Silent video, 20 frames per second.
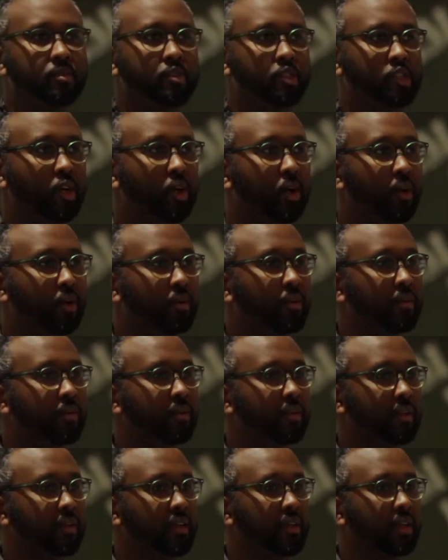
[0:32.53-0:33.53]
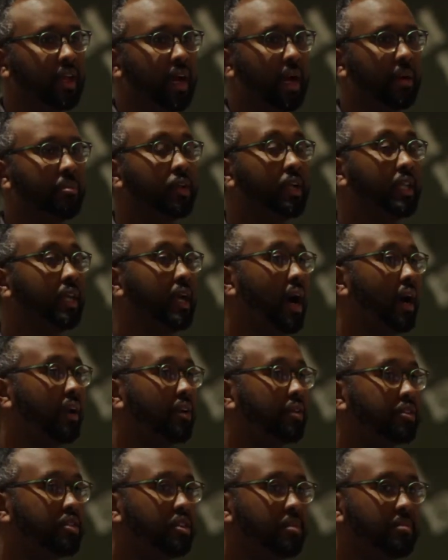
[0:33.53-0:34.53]
So, I'm really
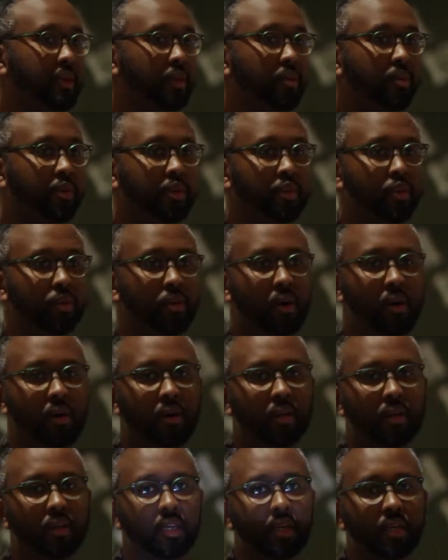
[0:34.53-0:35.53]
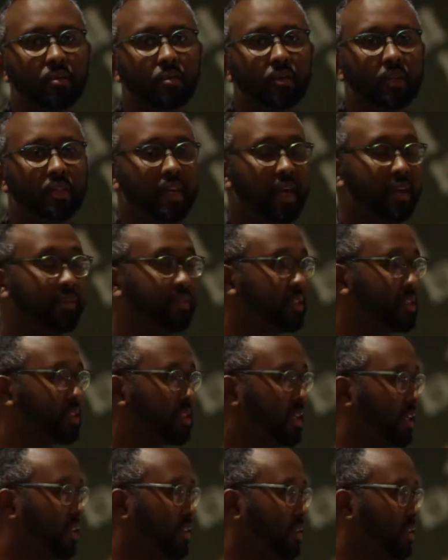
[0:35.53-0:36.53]
honored to be with you all, and when David
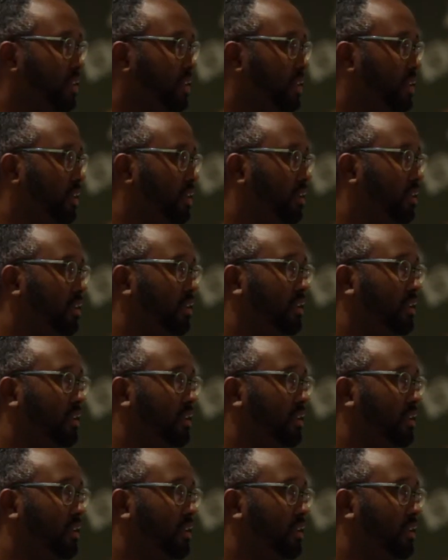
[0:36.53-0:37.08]
said the